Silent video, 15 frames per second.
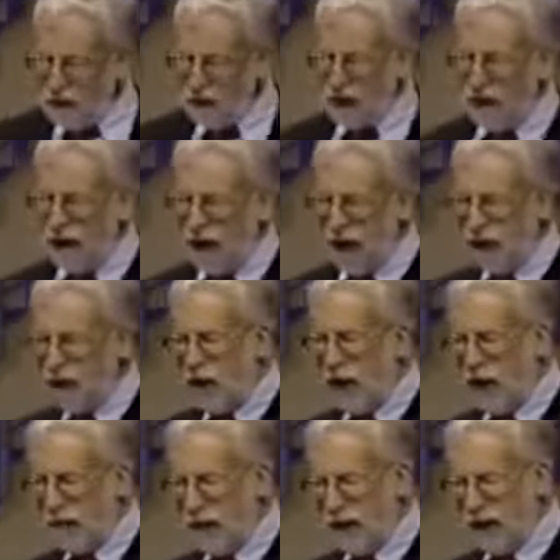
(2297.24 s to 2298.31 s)
first of all, let's
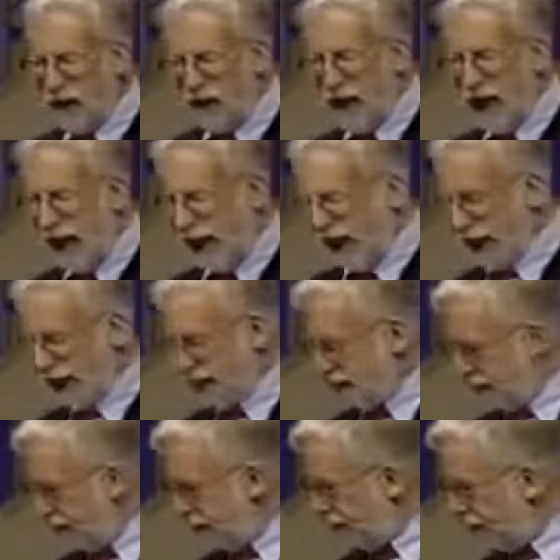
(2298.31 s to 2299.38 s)
talk about
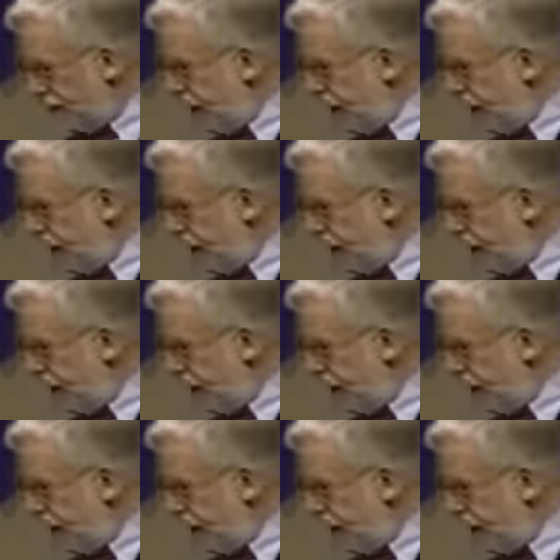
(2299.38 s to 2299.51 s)
signs.